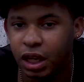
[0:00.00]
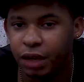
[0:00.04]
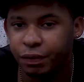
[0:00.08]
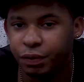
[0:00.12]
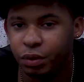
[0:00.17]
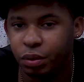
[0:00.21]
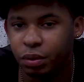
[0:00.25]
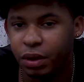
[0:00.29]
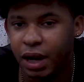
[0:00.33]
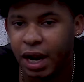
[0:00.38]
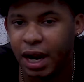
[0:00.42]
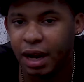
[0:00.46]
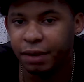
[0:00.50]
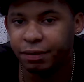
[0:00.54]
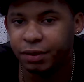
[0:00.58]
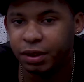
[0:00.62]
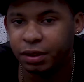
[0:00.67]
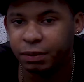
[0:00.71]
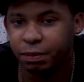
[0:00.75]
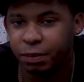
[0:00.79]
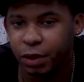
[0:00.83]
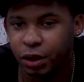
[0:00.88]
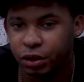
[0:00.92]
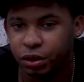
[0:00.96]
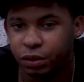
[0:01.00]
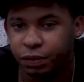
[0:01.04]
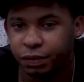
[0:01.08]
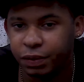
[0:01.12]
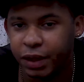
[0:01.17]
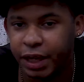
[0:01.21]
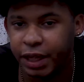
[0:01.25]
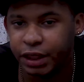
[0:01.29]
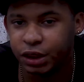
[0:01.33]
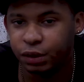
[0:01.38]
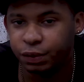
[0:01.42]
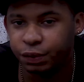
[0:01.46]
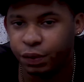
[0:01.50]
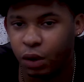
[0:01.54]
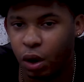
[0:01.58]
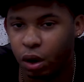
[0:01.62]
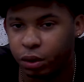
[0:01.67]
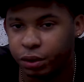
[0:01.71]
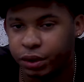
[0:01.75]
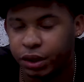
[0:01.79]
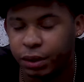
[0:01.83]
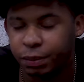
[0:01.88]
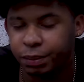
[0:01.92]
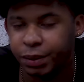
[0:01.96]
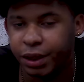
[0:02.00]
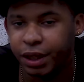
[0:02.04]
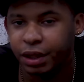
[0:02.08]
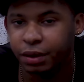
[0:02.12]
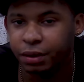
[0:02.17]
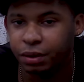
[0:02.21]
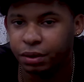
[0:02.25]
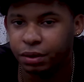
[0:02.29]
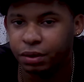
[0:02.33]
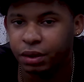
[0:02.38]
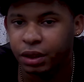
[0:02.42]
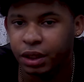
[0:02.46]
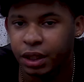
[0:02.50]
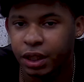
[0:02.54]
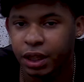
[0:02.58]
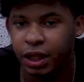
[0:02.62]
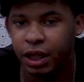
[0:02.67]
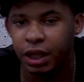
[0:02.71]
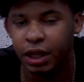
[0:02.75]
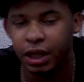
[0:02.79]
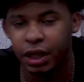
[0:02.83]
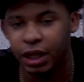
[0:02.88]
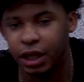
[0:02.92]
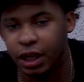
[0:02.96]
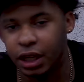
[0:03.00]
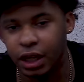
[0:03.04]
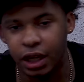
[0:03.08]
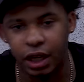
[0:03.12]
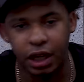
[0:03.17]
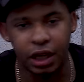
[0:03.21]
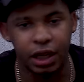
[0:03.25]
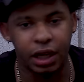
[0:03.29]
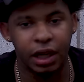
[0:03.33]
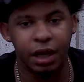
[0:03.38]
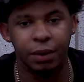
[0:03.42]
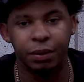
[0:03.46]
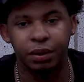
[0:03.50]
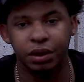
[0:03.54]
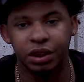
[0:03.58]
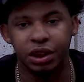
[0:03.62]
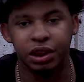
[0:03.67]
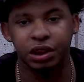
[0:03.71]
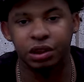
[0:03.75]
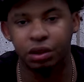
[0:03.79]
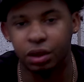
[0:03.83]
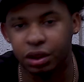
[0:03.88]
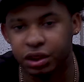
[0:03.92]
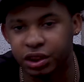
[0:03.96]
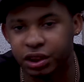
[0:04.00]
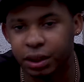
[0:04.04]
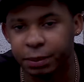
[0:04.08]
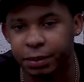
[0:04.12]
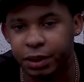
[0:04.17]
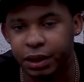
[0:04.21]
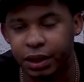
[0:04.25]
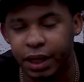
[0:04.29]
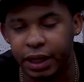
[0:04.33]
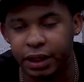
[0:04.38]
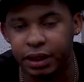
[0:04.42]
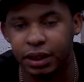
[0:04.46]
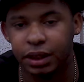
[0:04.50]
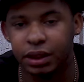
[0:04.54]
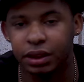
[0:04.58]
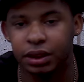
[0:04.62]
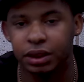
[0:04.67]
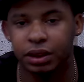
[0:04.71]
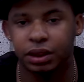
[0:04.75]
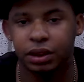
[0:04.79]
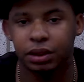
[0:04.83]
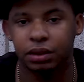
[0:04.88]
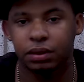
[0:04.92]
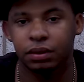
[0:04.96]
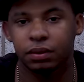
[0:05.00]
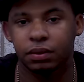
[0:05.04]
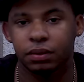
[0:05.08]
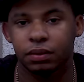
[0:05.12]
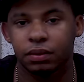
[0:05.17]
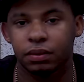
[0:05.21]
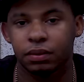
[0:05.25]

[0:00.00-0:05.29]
If you have the muzzle flash follow the barrel, it would just look something like this.